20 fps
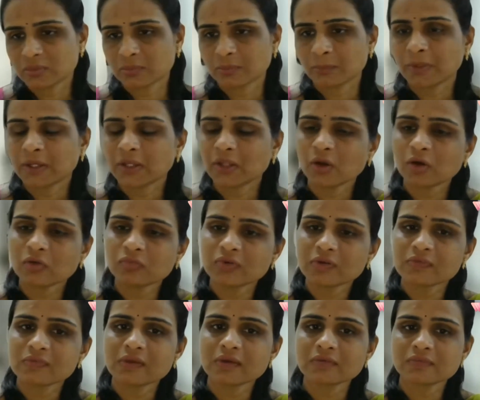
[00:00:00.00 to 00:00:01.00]
many of
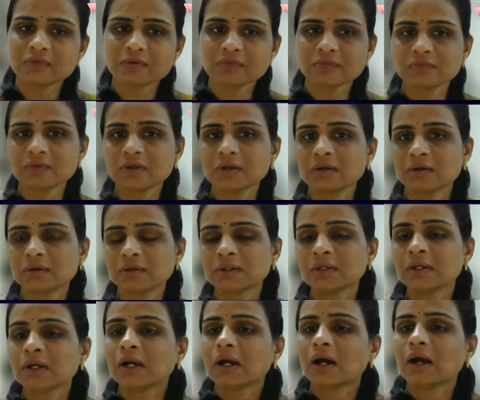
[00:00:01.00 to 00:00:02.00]
us has just
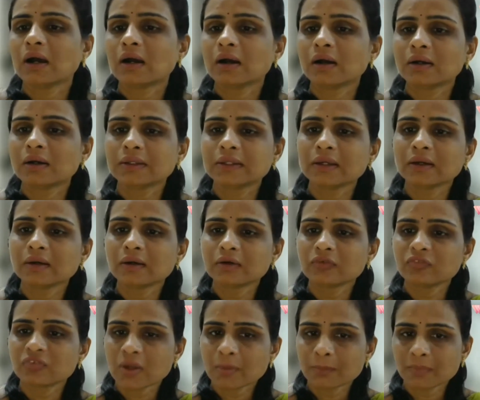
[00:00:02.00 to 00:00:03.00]

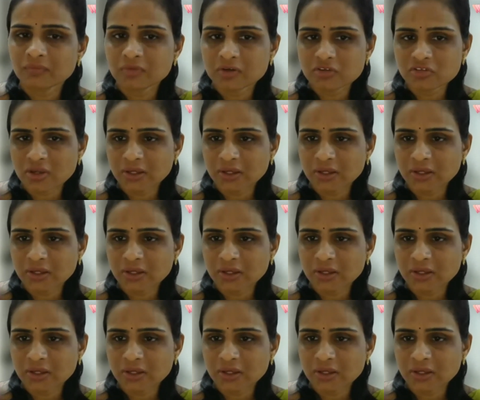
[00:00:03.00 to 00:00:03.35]
heard from our